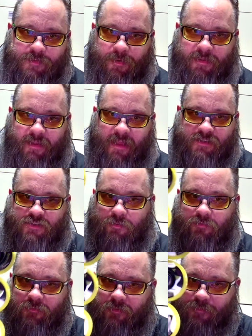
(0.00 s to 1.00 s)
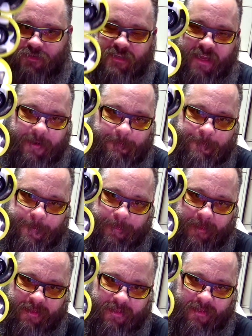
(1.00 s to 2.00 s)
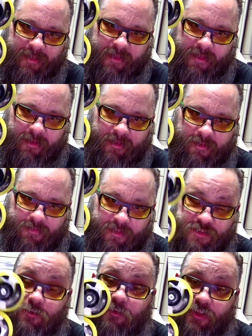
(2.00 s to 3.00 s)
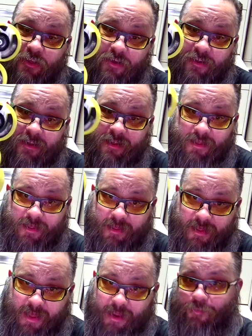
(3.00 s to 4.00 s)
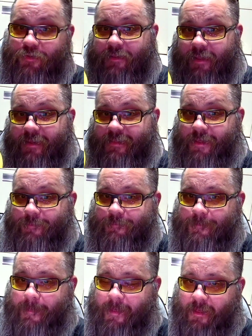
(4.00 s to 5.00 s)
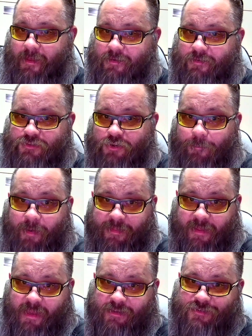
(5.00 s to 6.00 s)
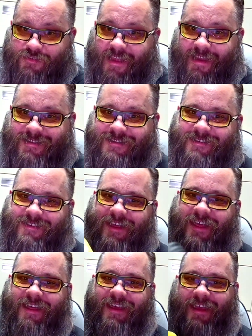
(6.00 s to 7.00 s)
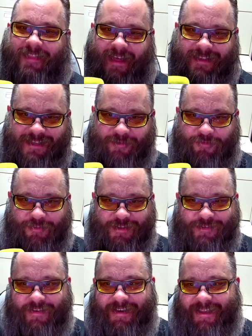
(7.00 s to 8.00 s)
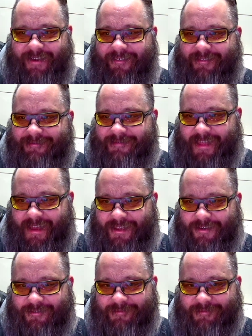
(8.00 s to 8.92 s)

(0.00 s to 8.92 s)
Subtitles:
But yeah, so I'm just saying, these are really good. I really like them. Don't buy the K2 skates. And that's it for this video. Thank you.